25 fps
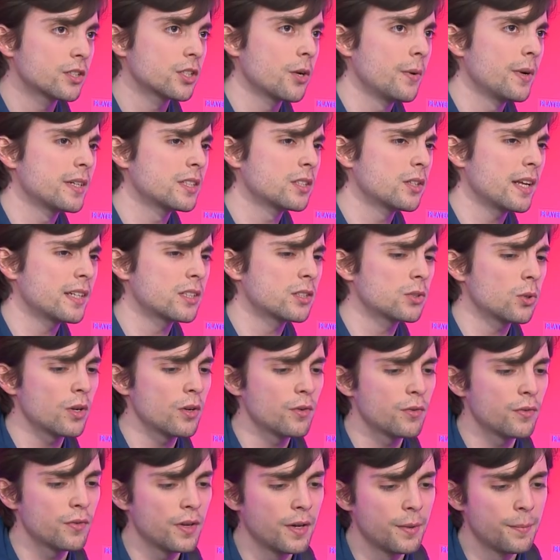so it's sort
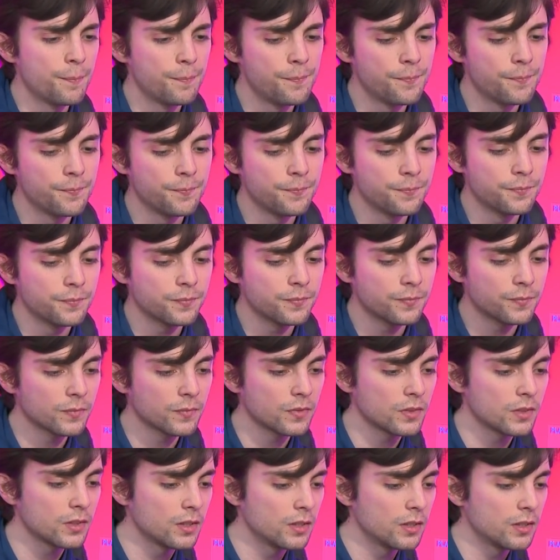of
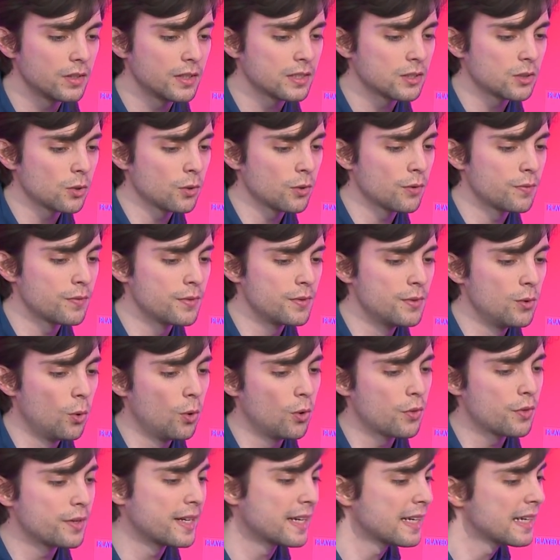this sort of
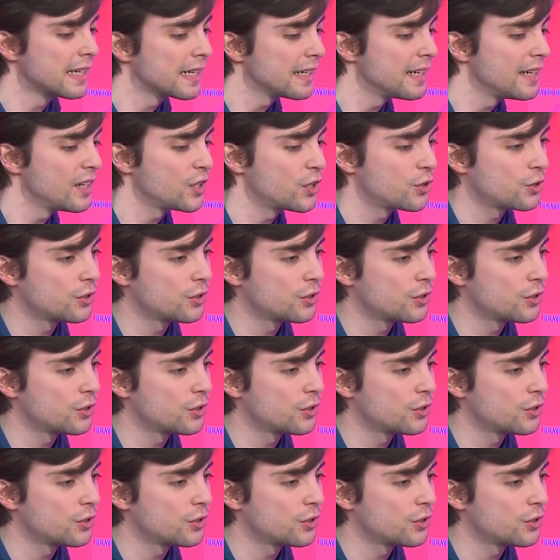Northern English,